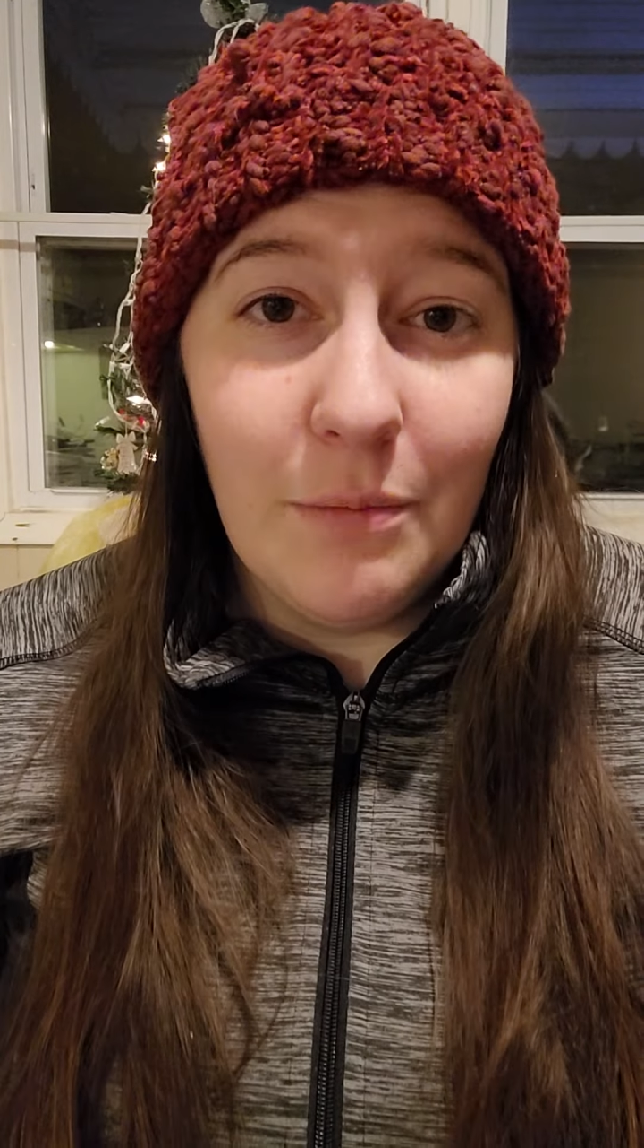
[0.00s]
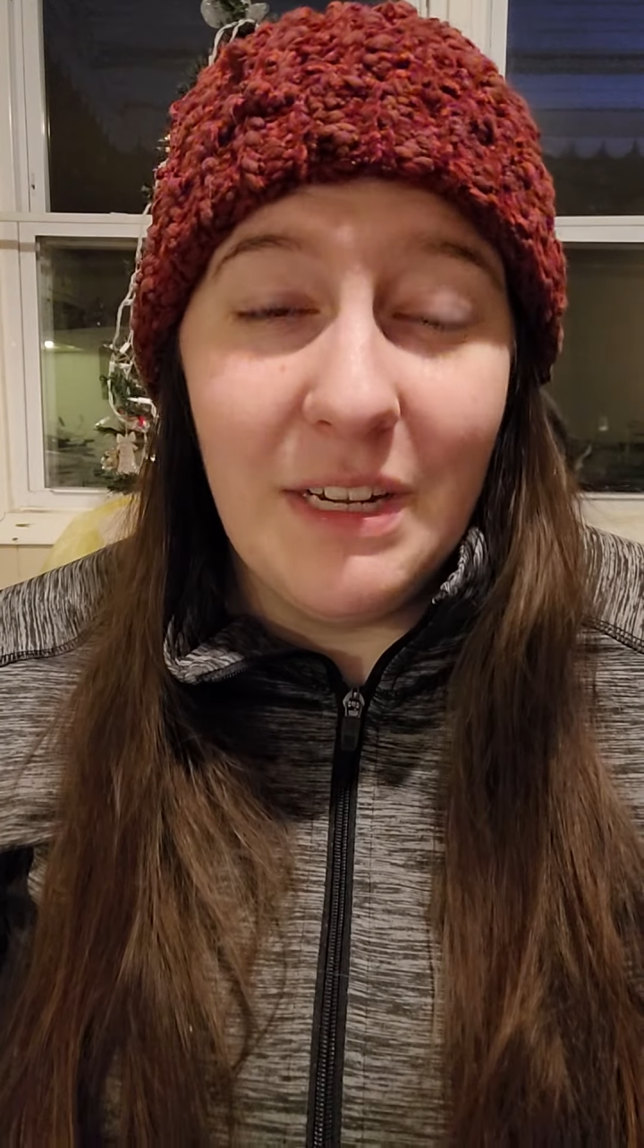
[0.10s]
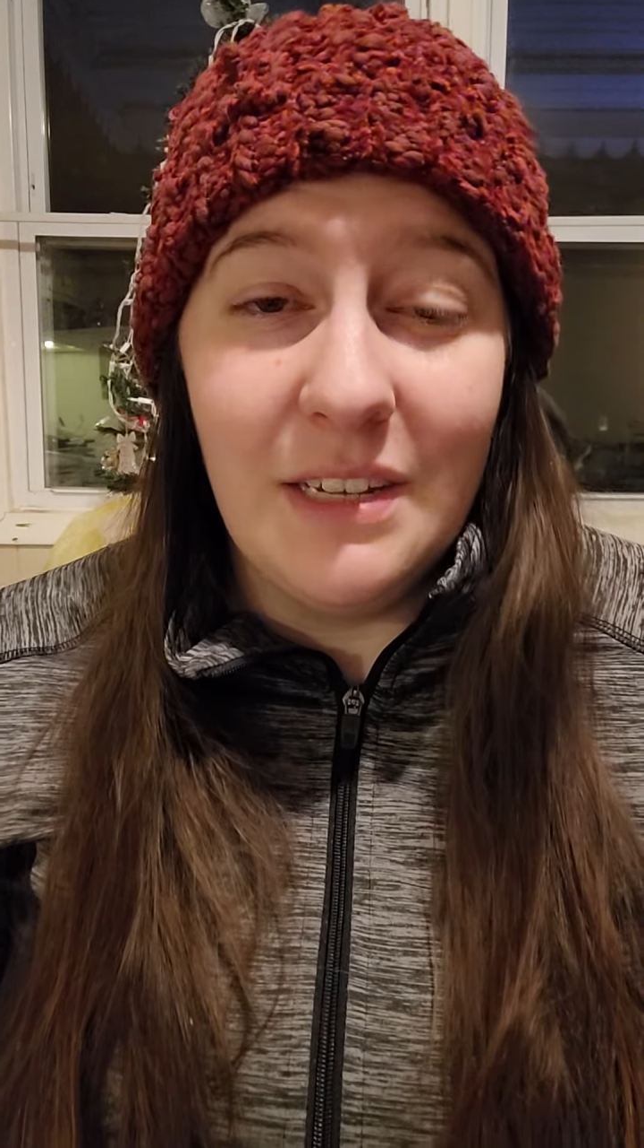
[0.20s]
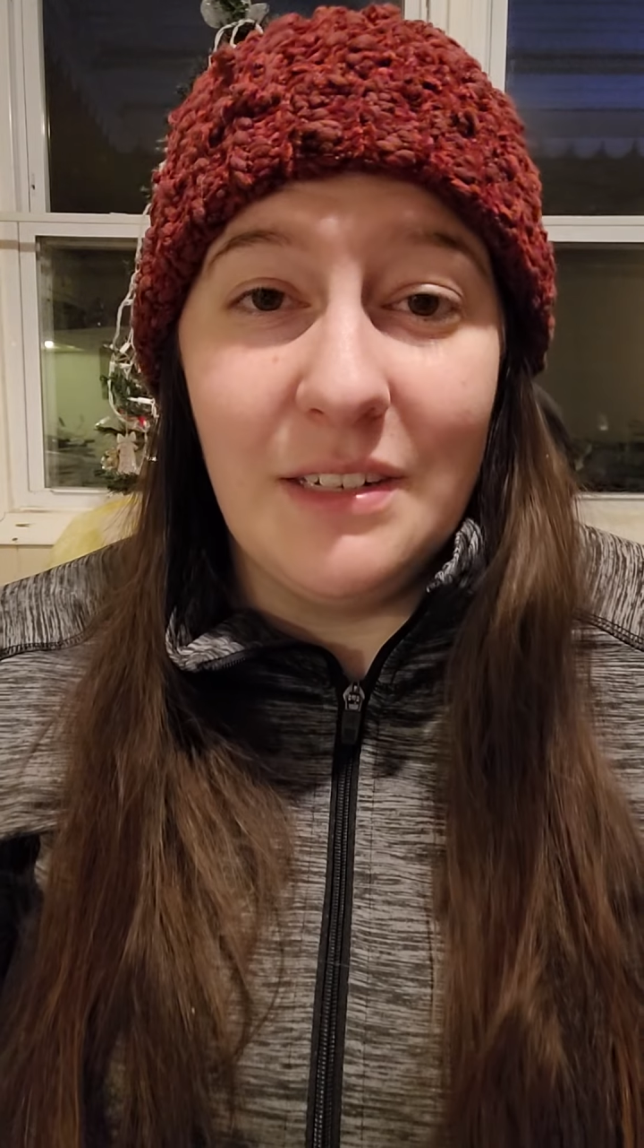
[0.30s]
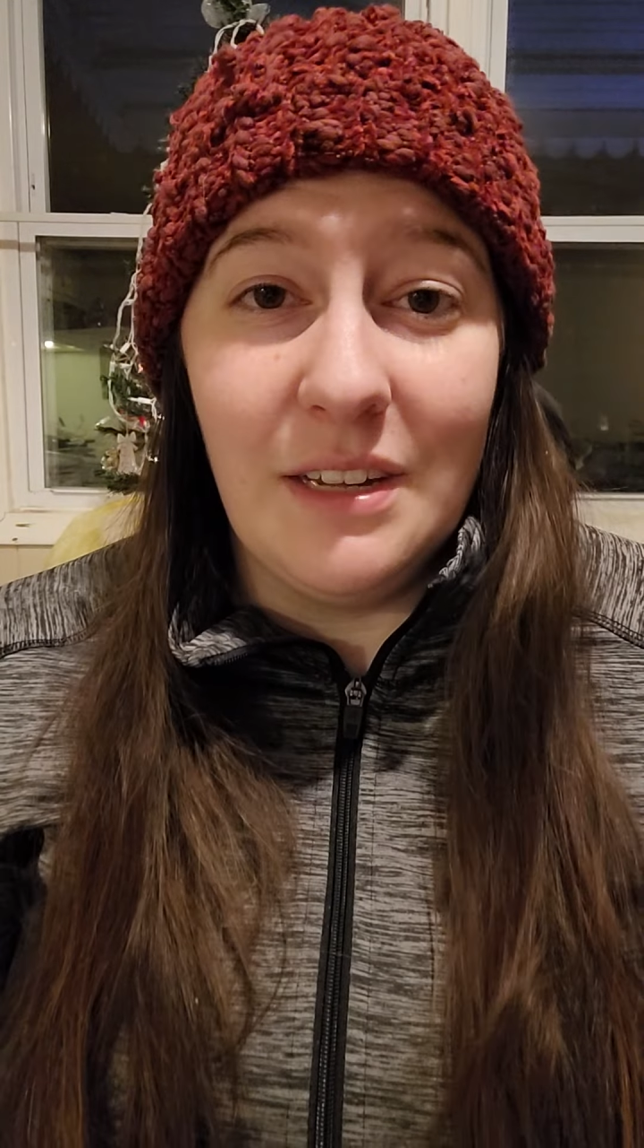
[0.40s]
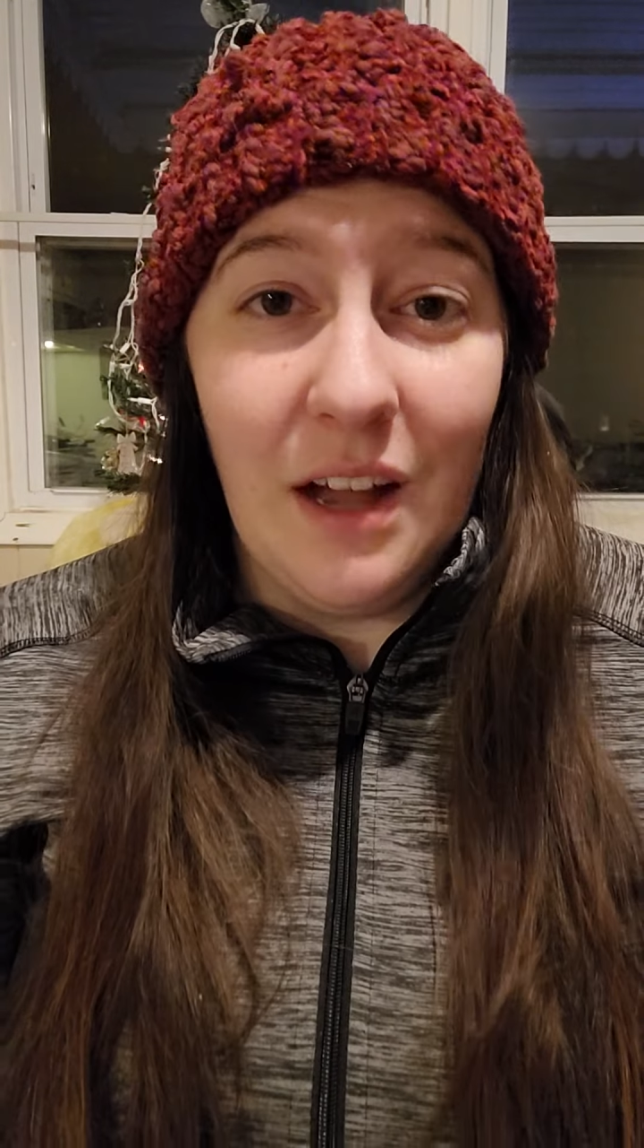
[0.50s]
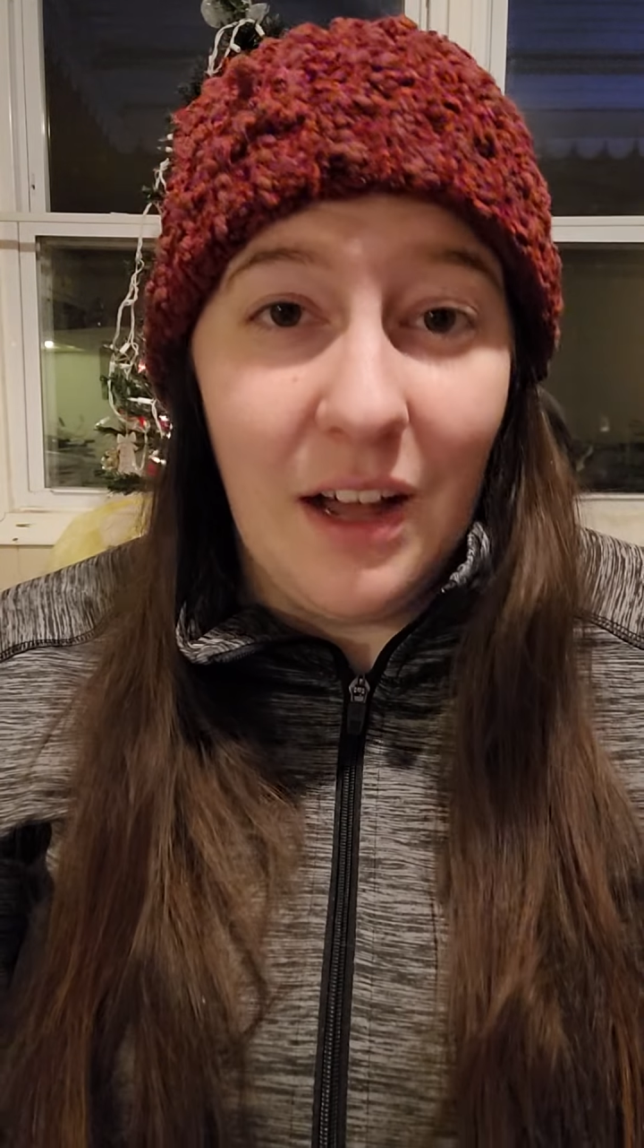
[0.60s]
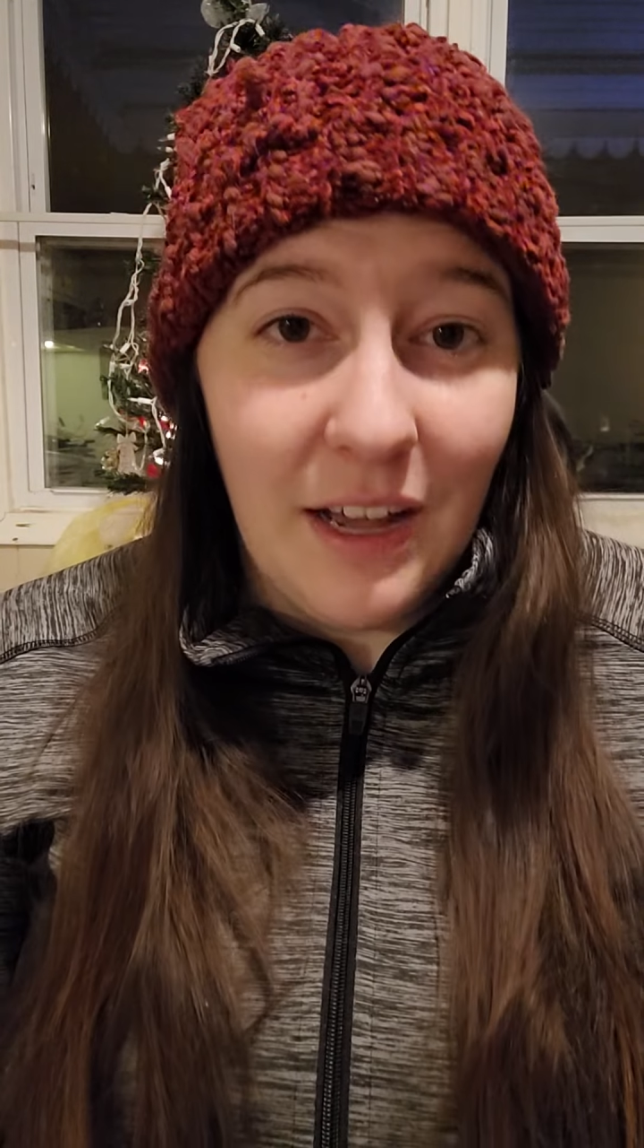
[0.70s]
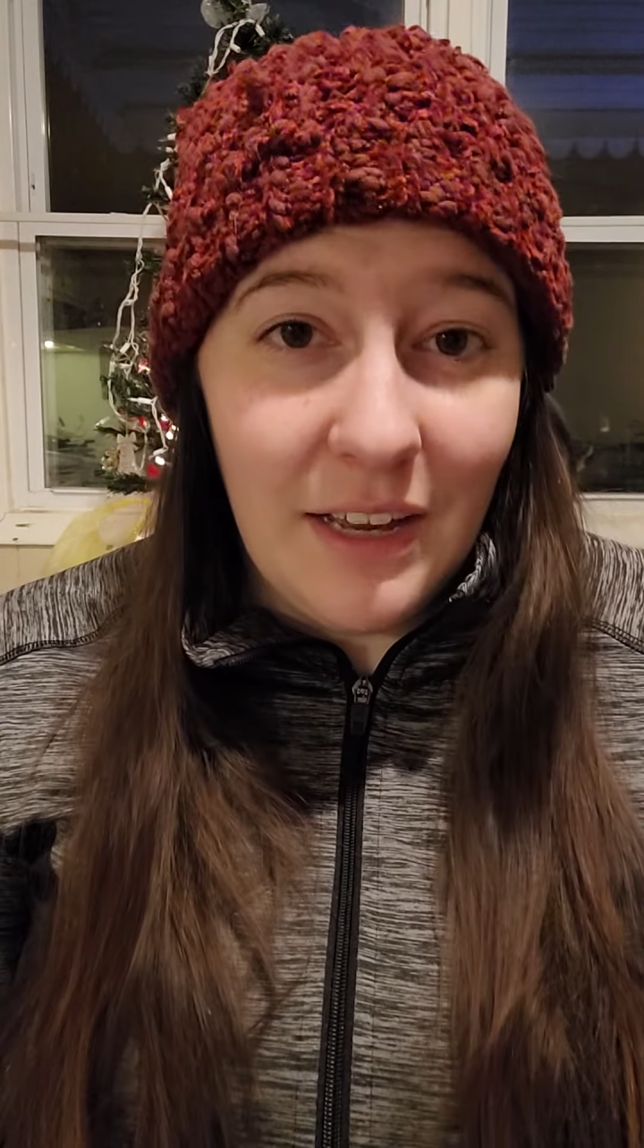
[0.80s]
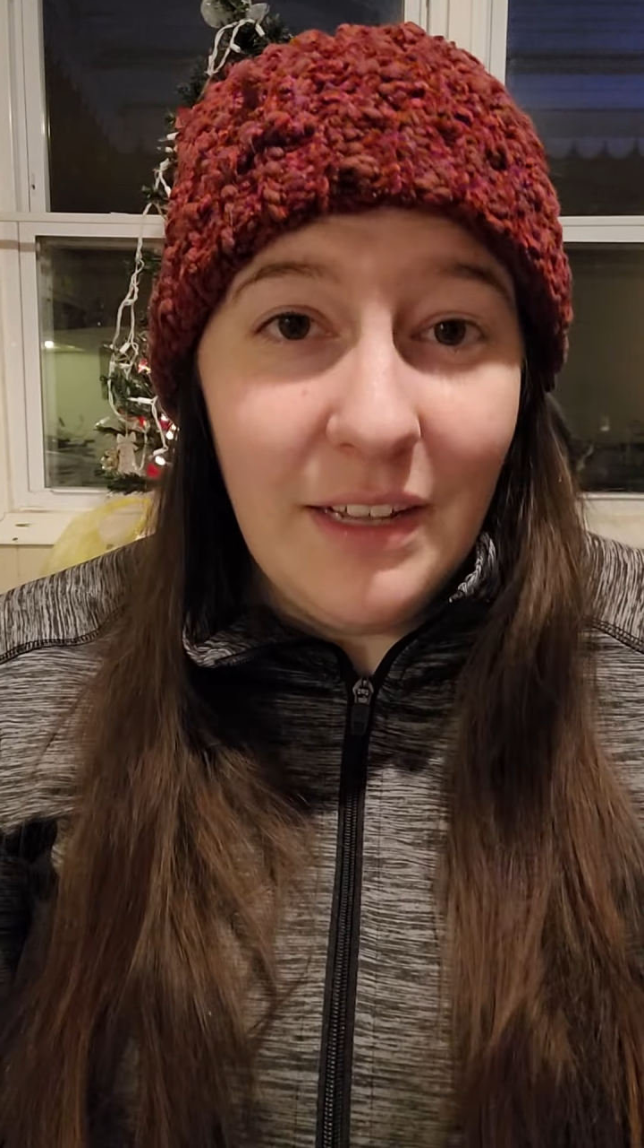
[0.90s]
because
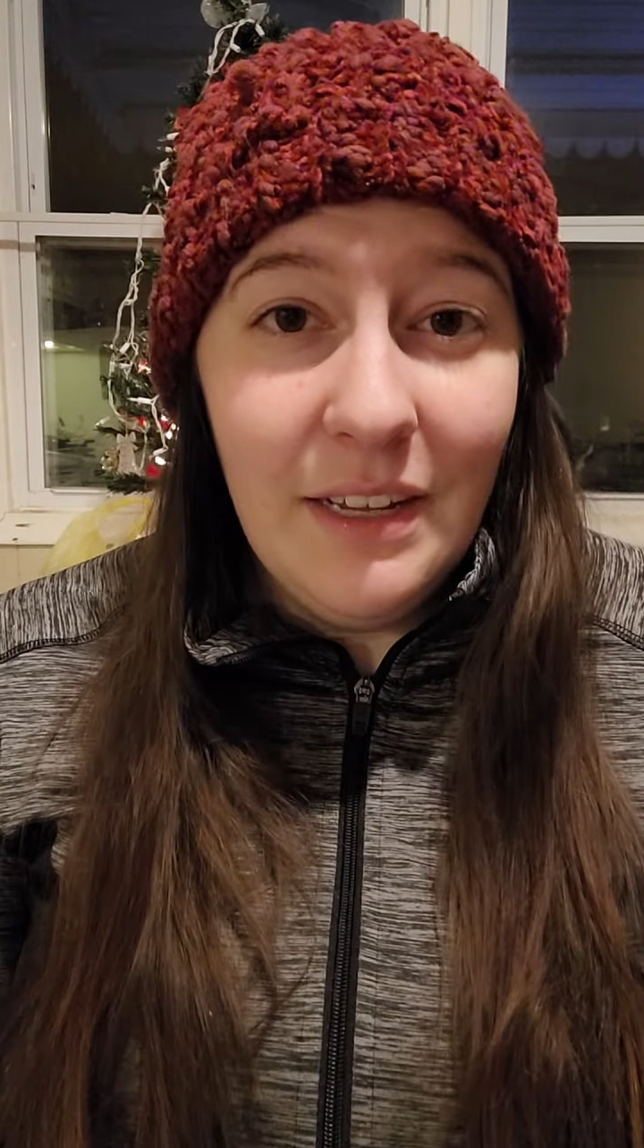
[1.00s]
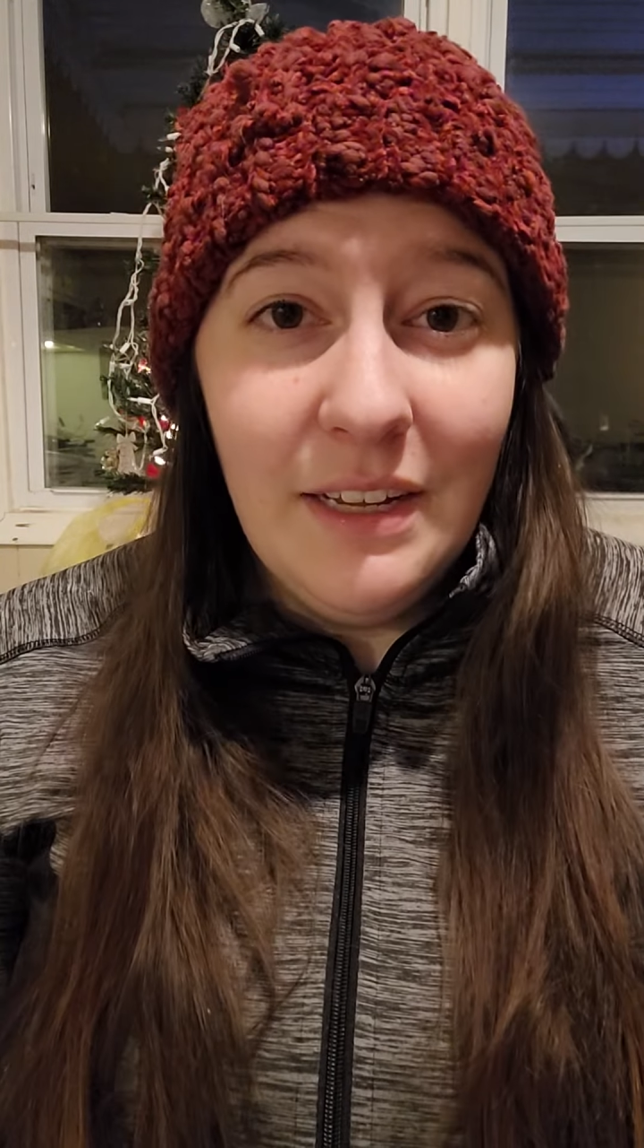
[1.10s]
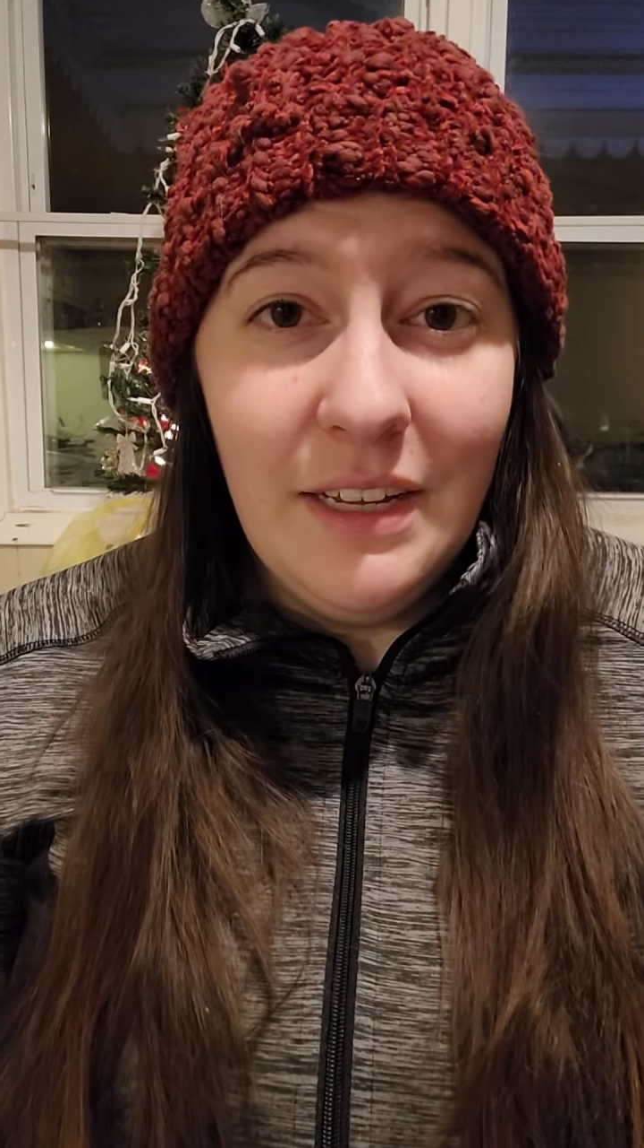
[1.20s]
God